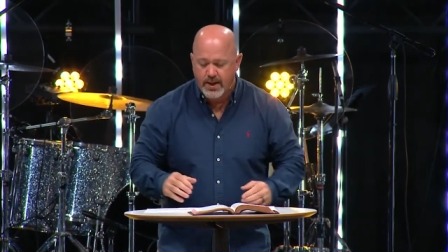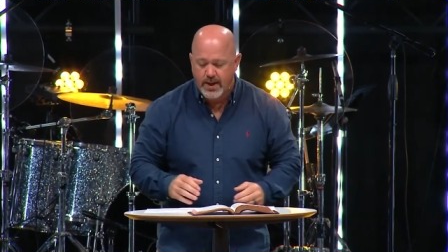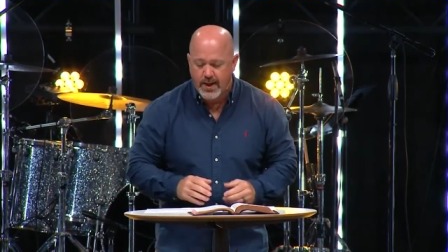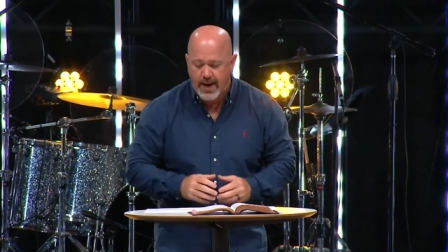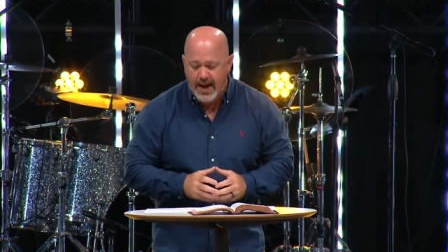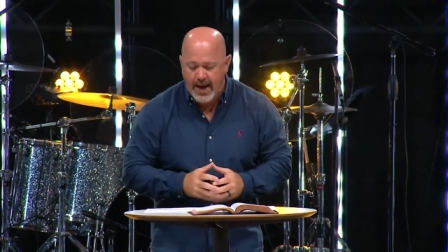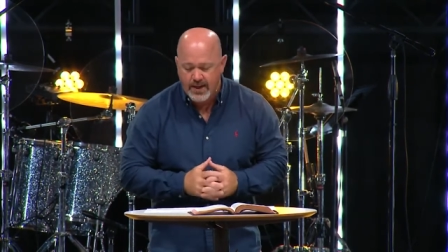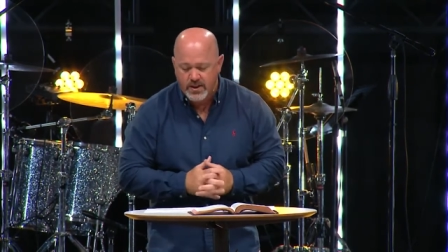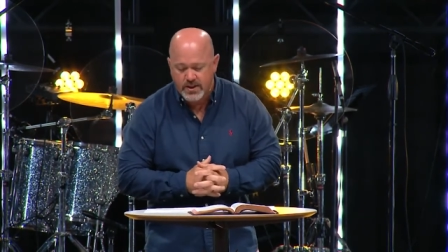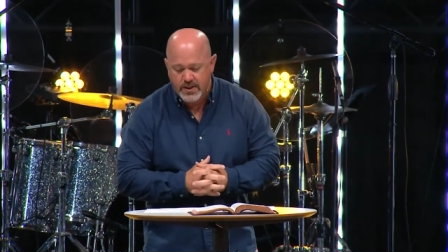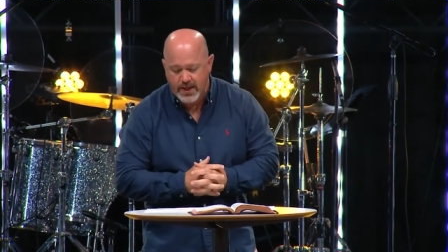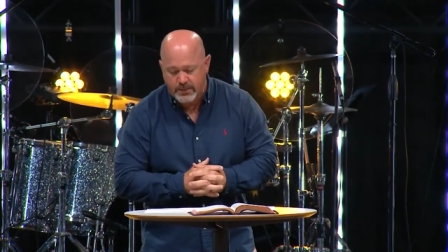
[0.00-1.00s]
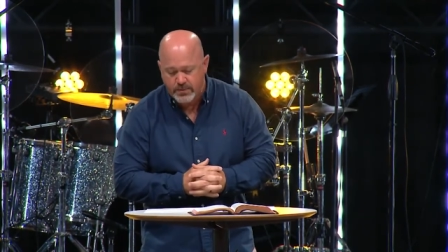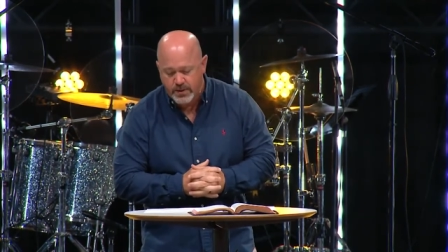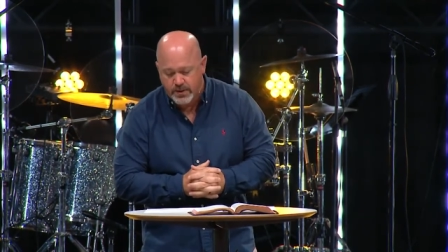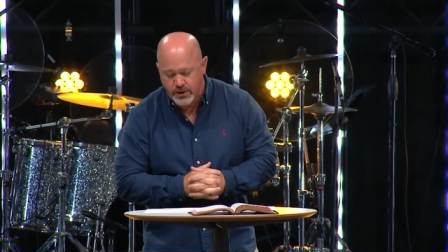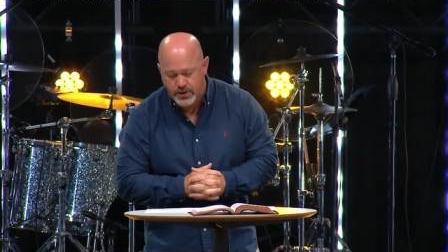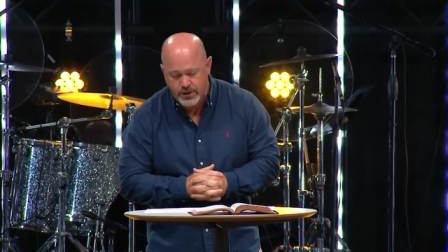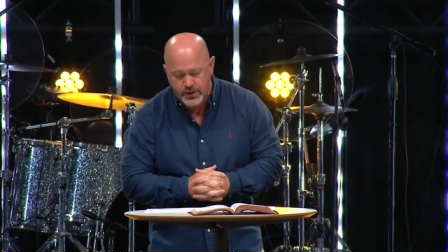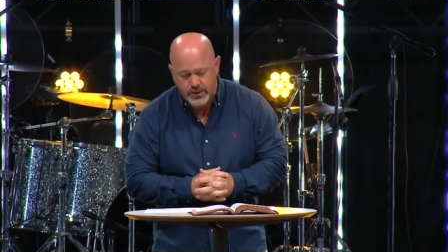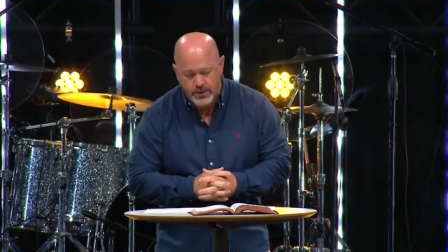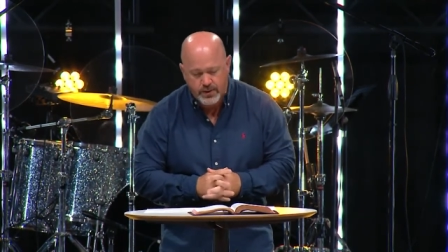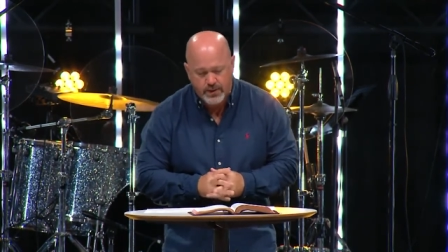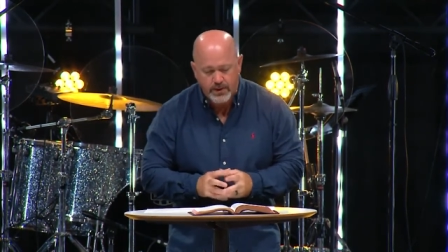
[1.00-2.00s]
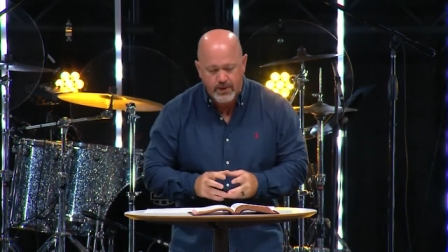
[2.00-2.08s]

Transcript: in Acts chapter 2.